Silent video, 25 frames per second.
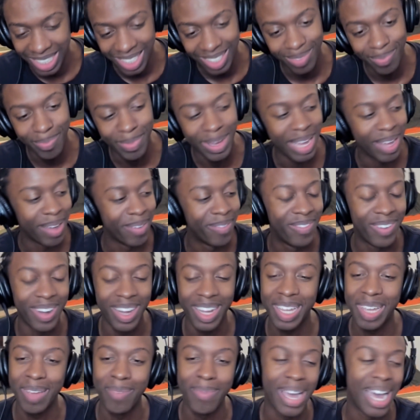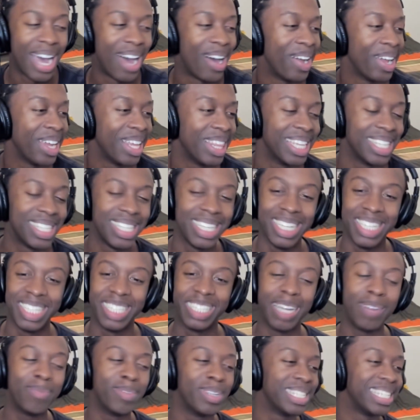man, fuck it, man. I ain't listen to
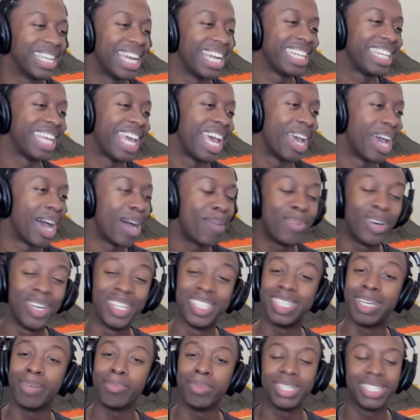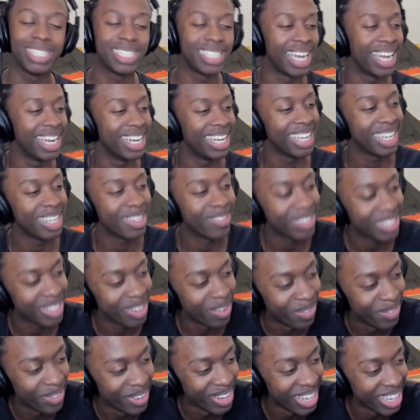Summrs like that. I'm on Summrs side, nigga. What the
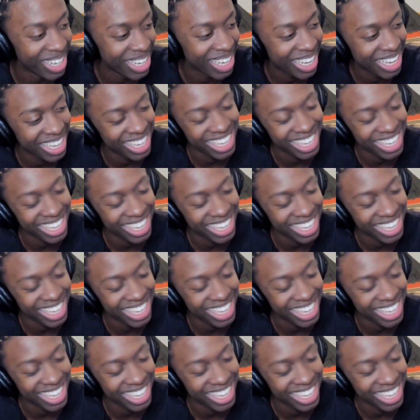fuck?